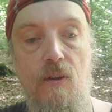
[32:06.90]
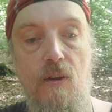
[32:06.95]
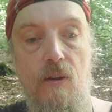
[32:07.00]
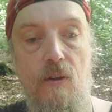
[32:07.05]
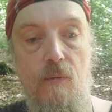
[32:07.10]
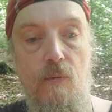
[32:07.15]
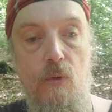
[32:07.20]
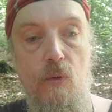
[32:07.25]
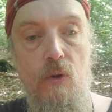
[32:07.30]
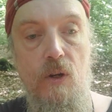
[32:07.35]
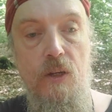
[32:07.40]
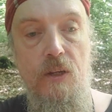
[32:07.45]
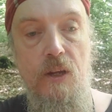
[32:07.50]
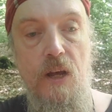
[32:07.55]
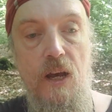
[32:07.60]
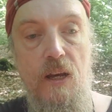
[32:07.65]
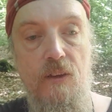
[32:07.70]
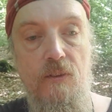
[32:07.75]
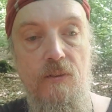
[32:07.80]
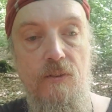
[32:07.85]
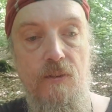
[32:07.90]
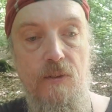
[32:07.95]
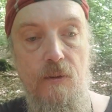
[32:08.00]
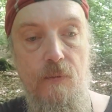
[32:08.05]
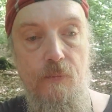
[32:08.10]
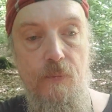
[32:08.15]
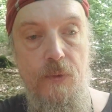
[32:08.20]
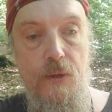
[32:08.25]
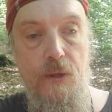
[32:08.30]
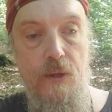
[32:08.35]
really nice
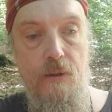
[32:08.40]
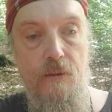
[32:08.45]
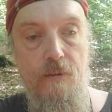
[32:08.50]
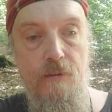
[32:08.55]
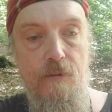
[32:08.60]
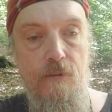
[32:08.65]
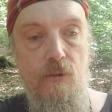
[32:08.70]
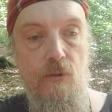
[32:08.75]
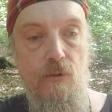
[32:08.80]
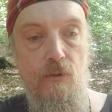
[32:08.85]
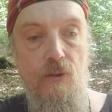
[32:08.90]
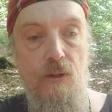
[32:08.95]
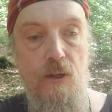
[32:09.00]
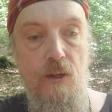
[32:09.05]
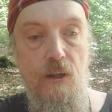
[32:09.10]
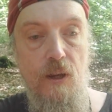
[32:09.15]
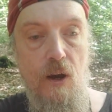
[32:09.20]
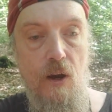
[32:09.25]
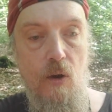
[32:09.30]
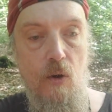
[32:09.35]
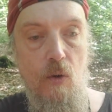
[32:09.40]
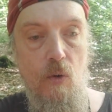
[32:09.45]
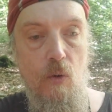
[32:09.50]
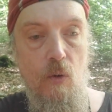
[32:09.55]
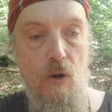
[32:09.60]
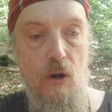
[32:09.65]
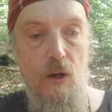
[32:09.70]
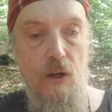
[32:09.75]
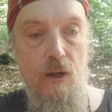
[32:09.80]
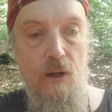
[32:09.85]
to see
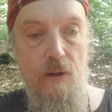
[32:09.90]
how